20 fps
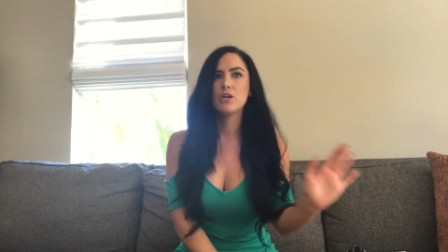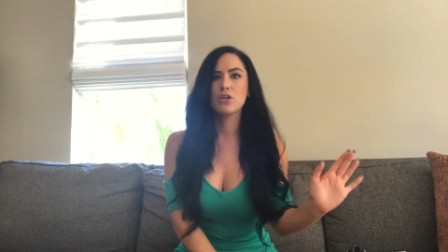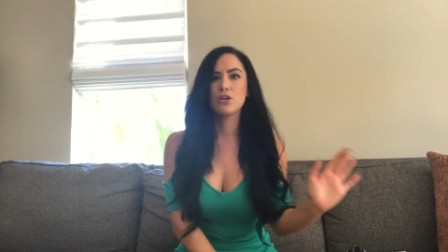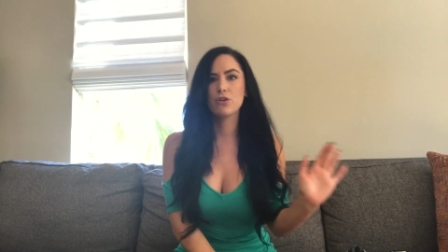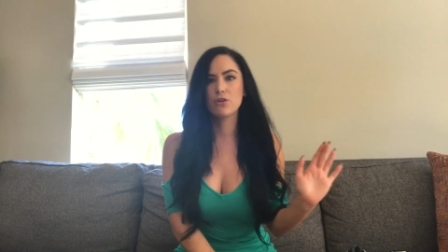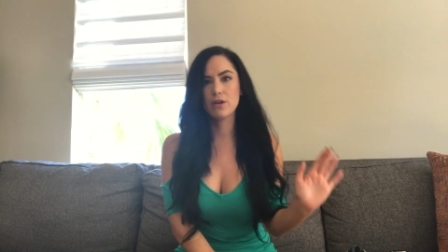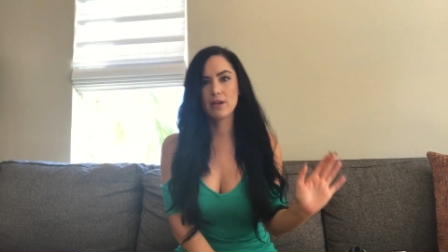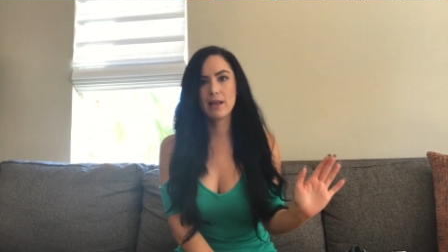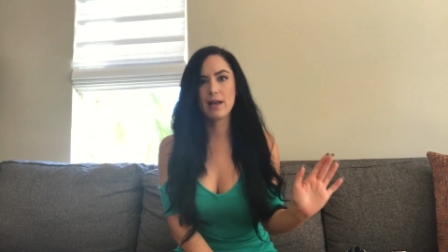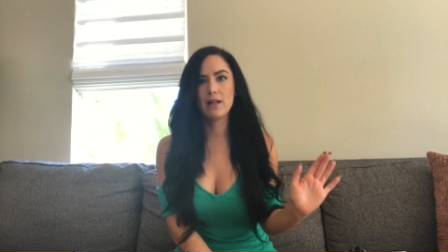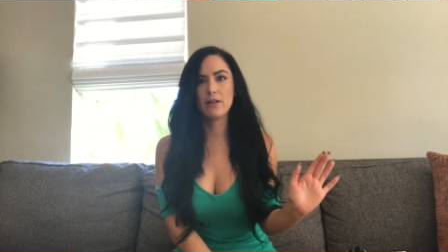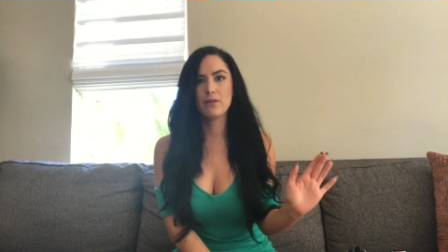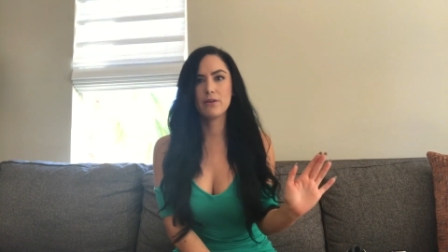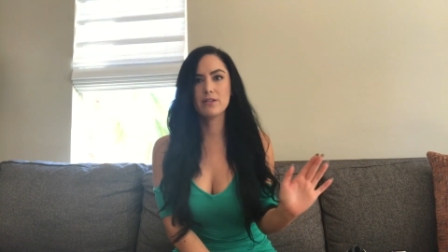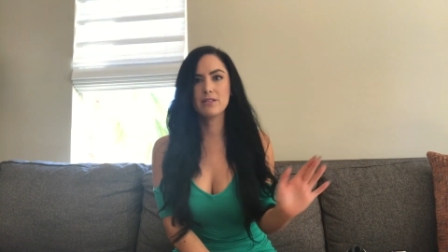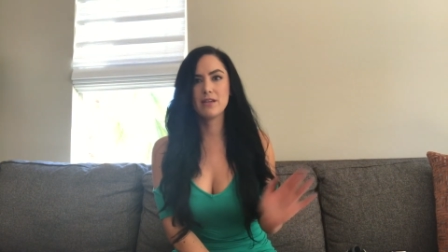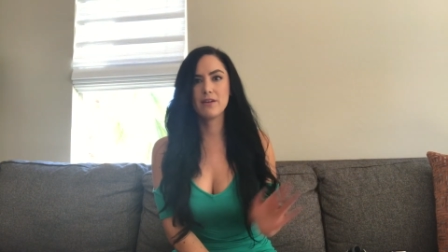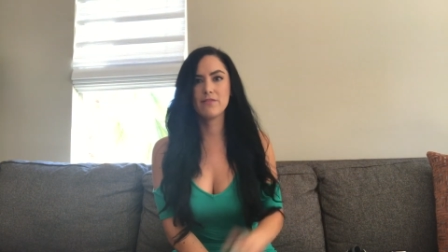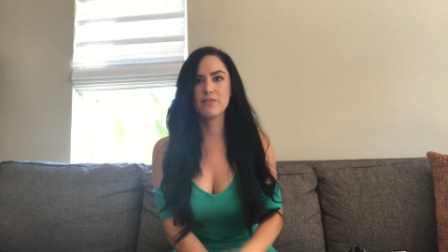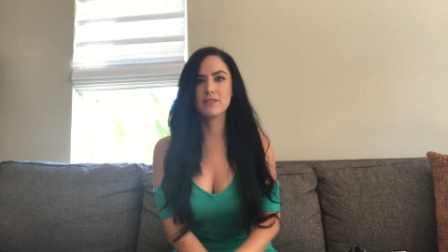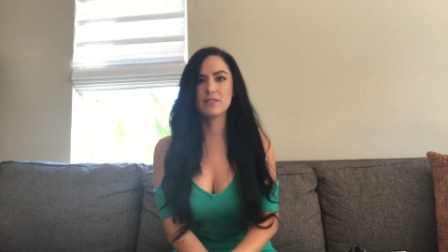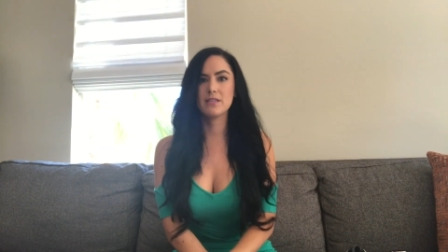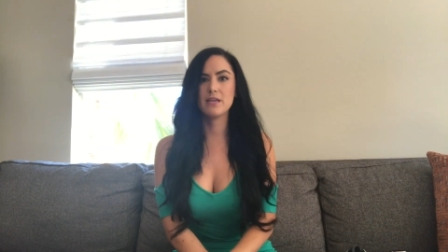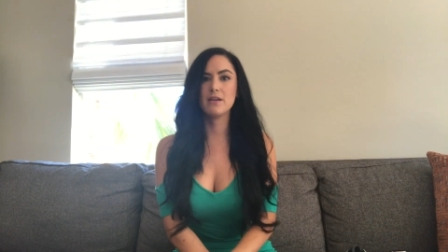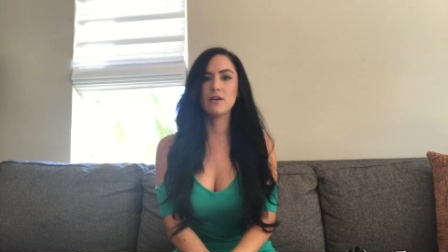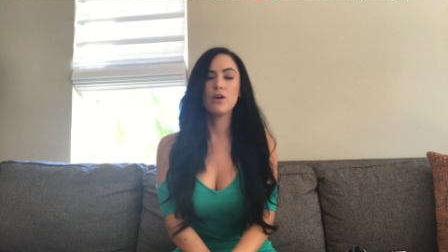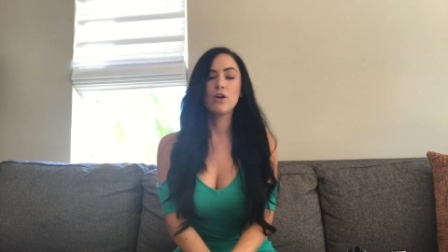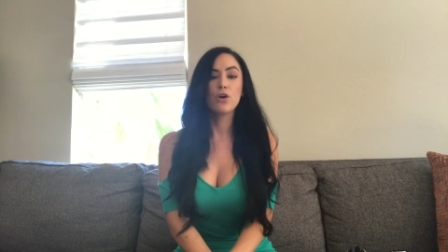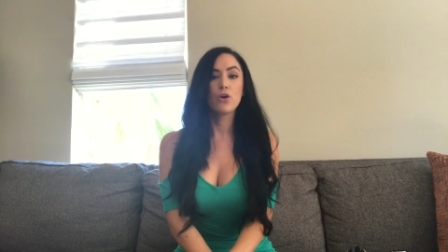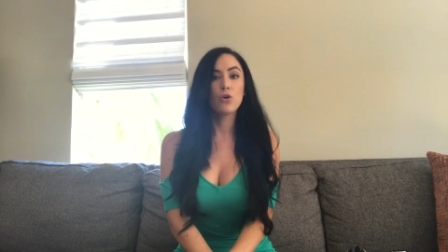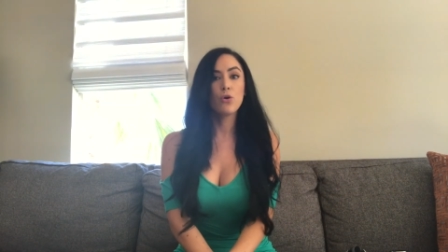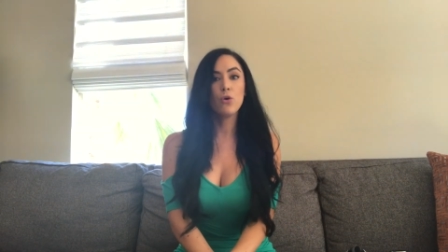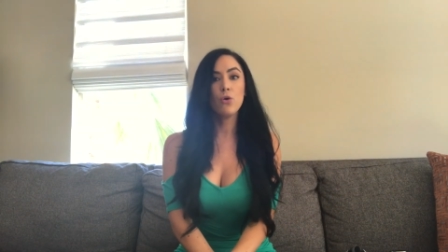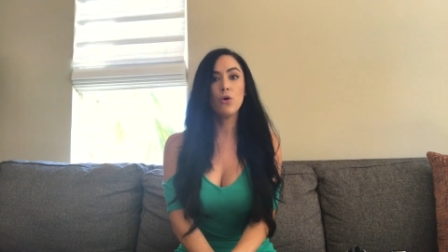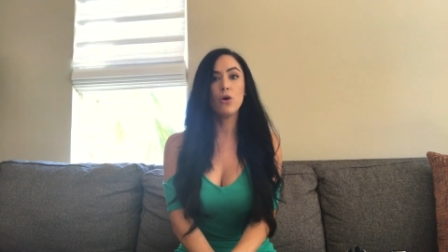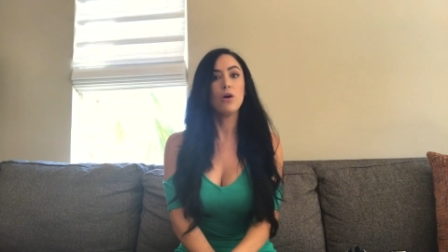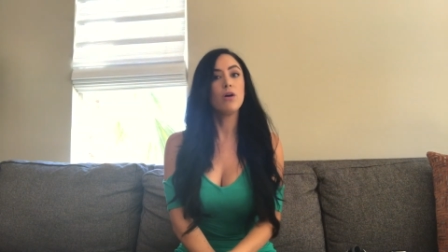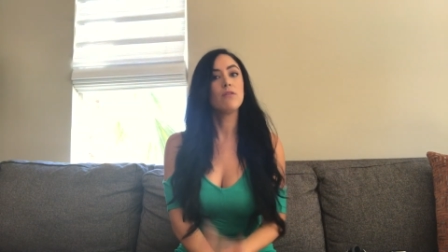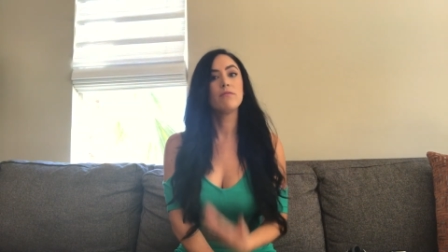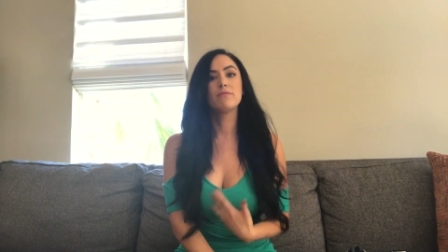you're in a calorie deficit.
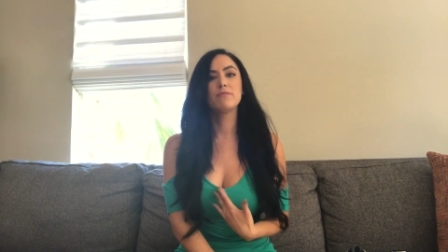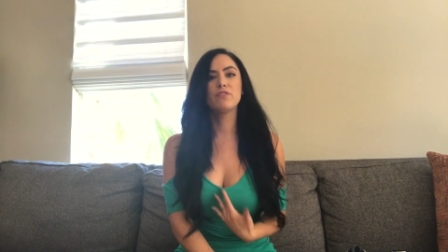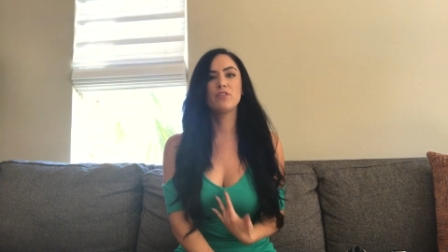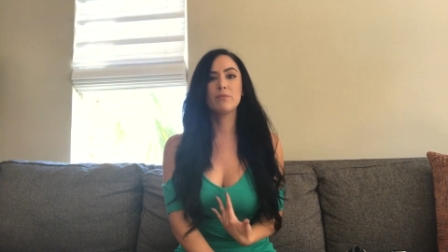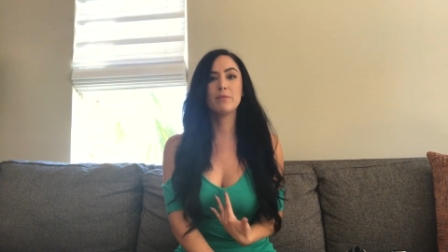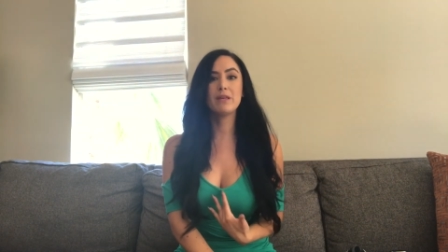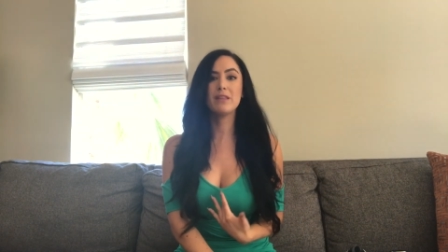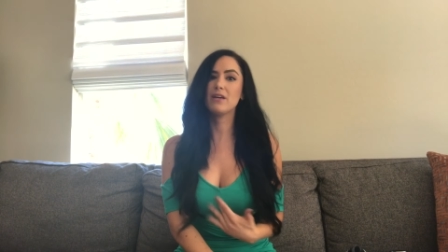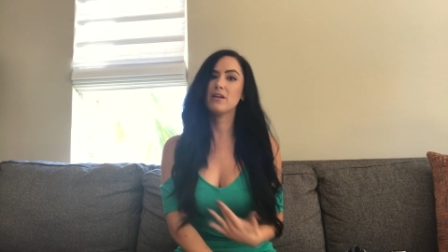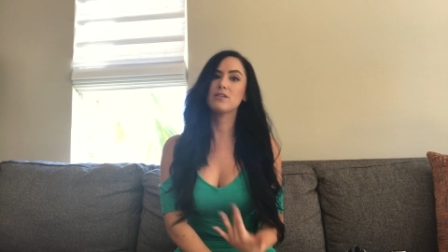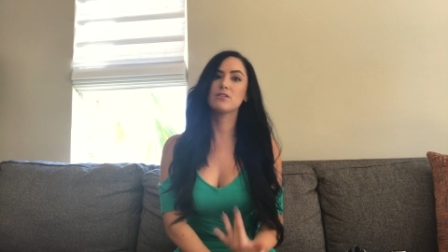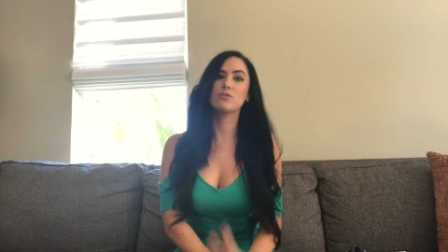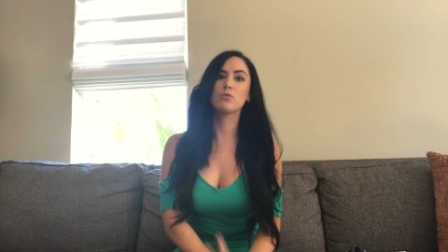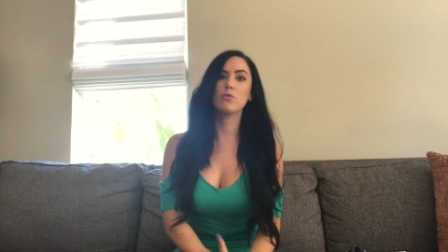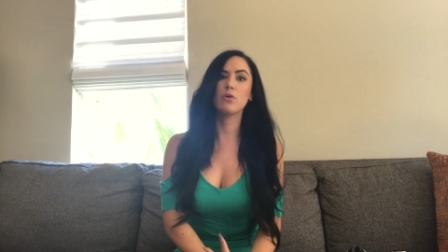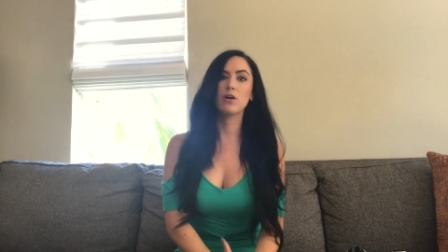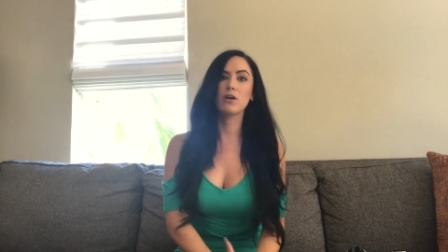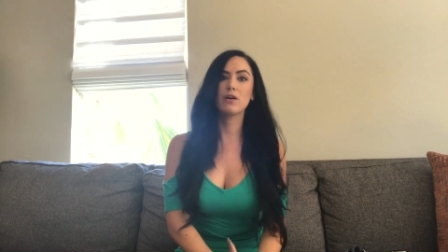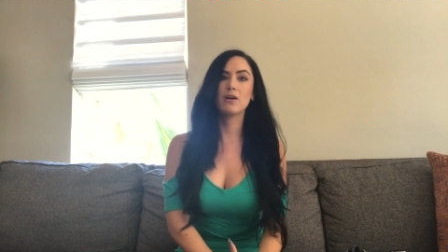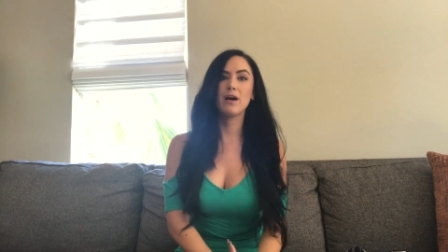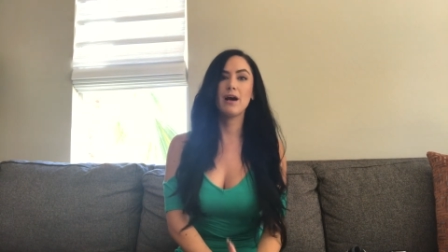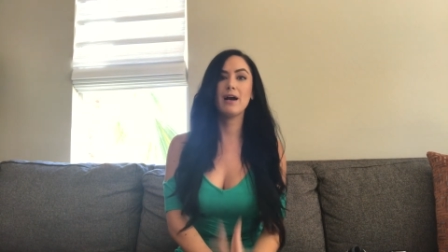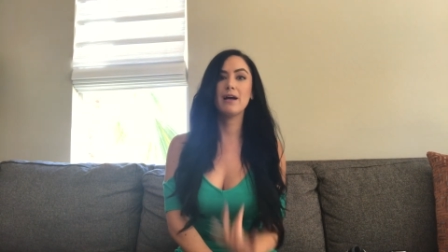Cool, for me, that doesn't work.